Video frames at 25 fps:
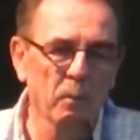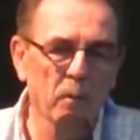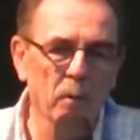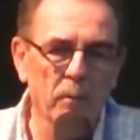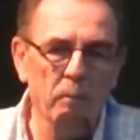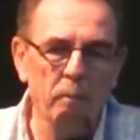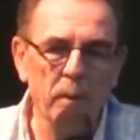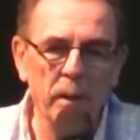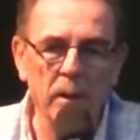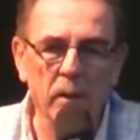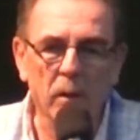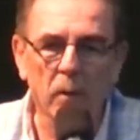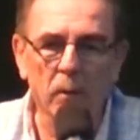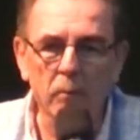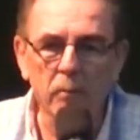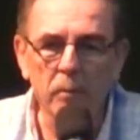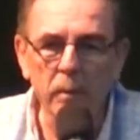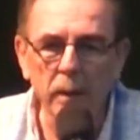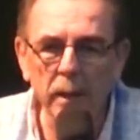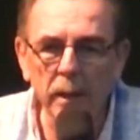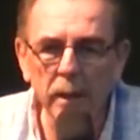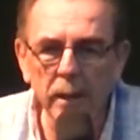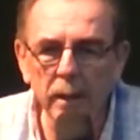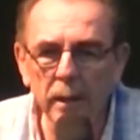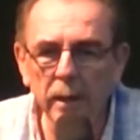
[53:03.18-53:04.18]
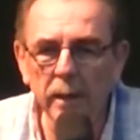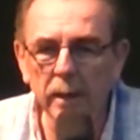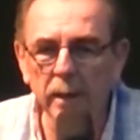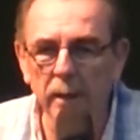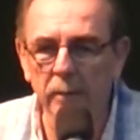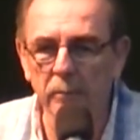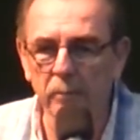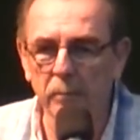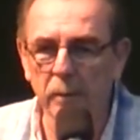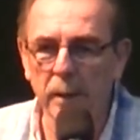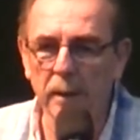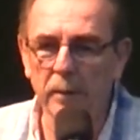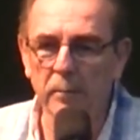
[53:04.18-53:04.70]
we'll be
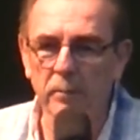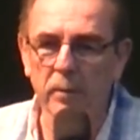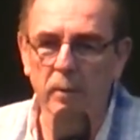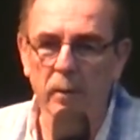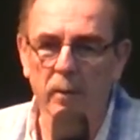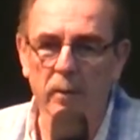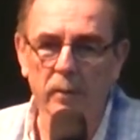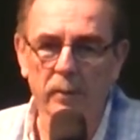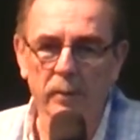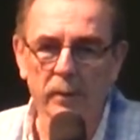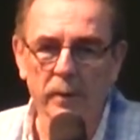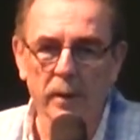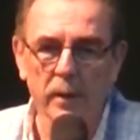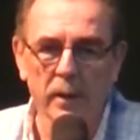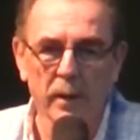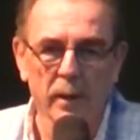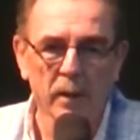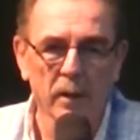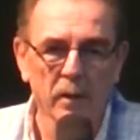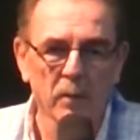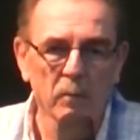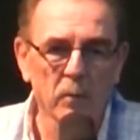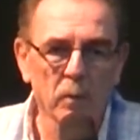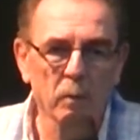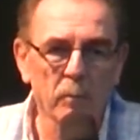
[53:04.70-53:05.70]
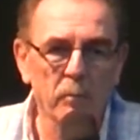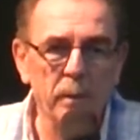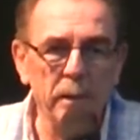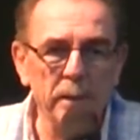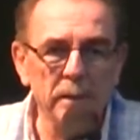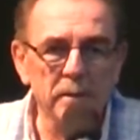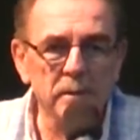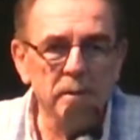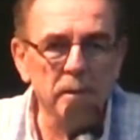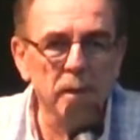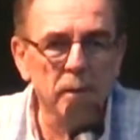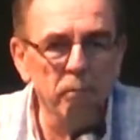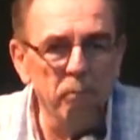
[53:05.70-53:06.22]
obedient people, we'll
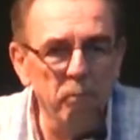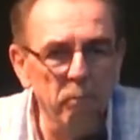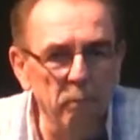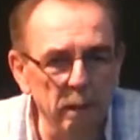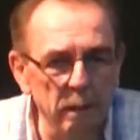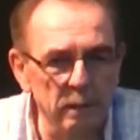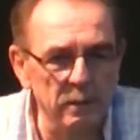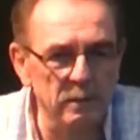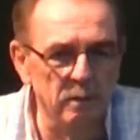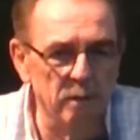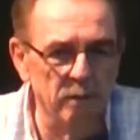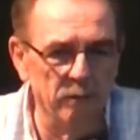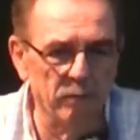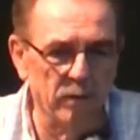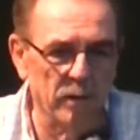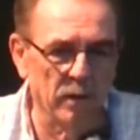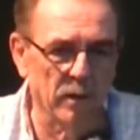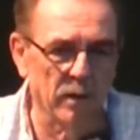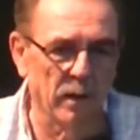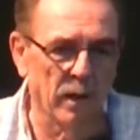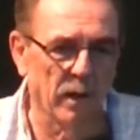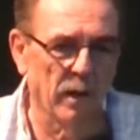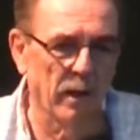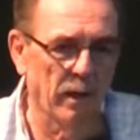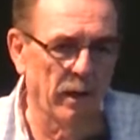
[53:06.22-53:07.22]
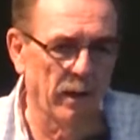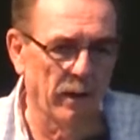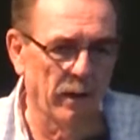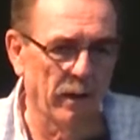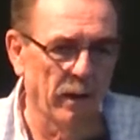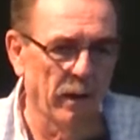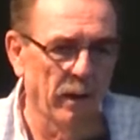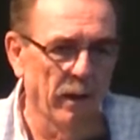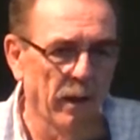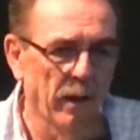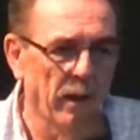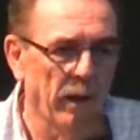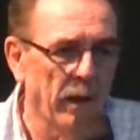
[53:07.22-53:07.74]
be submissive to God,
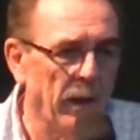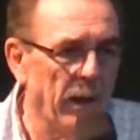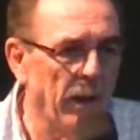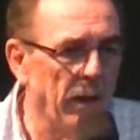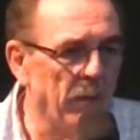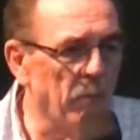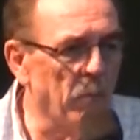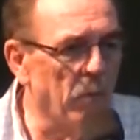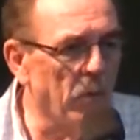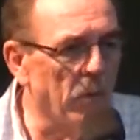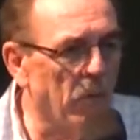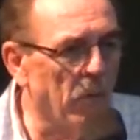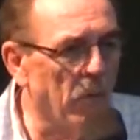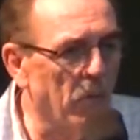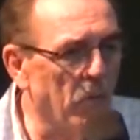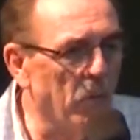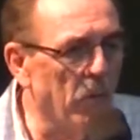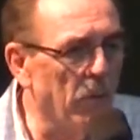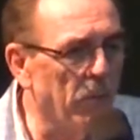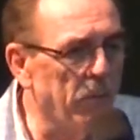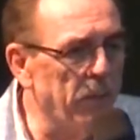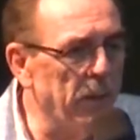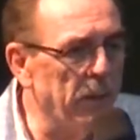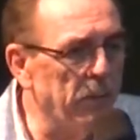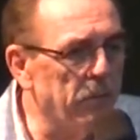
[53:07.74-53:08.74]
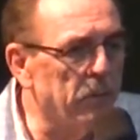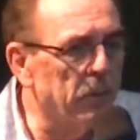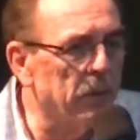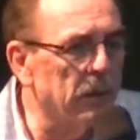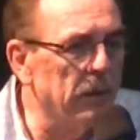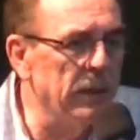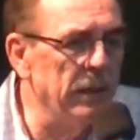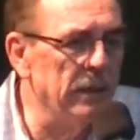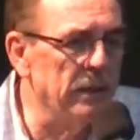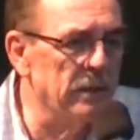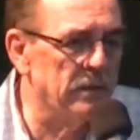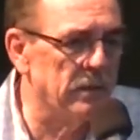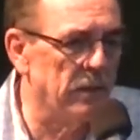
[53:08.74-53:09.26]
and we'll, we'll be
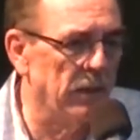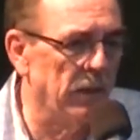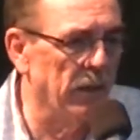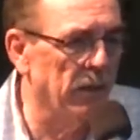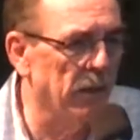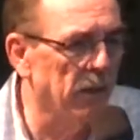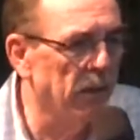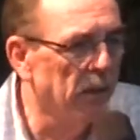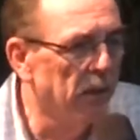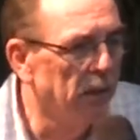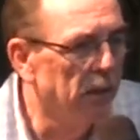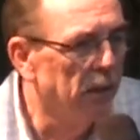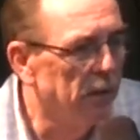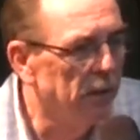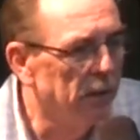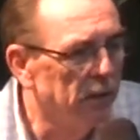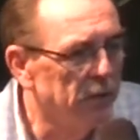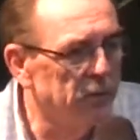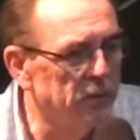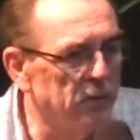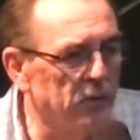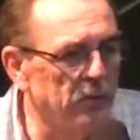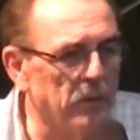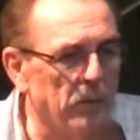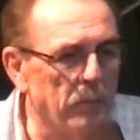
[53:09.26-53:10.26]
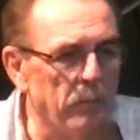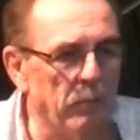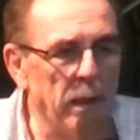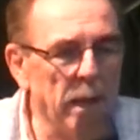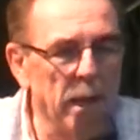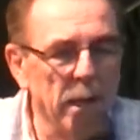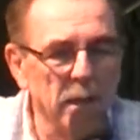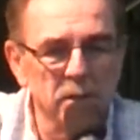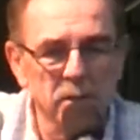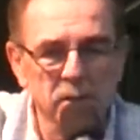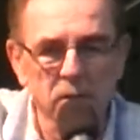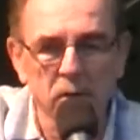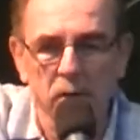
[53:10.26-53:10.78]
pleasing to the
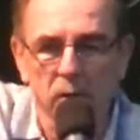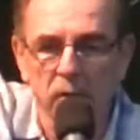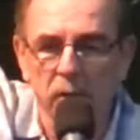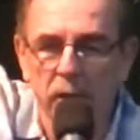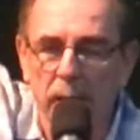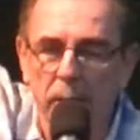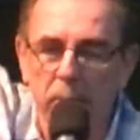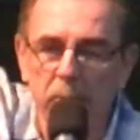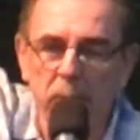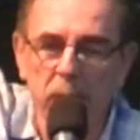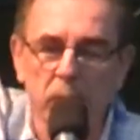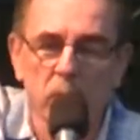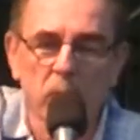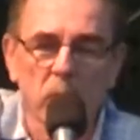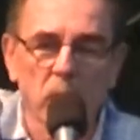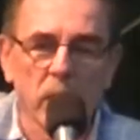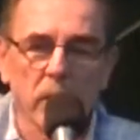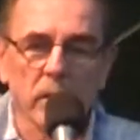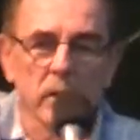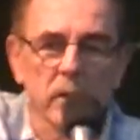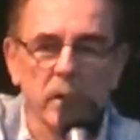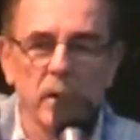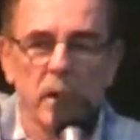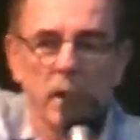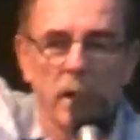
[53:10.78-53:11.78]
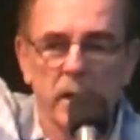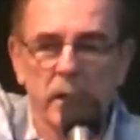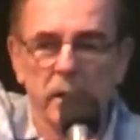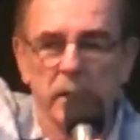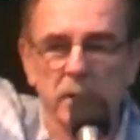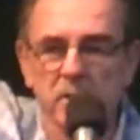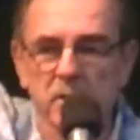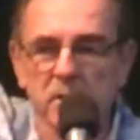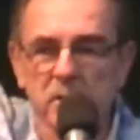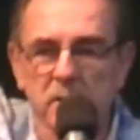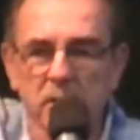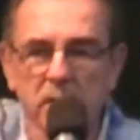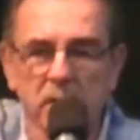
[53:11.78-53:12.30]
Master that has been working on
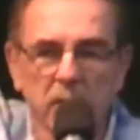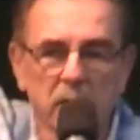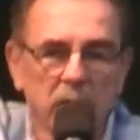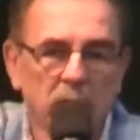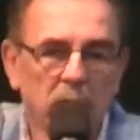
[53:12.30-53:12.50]
us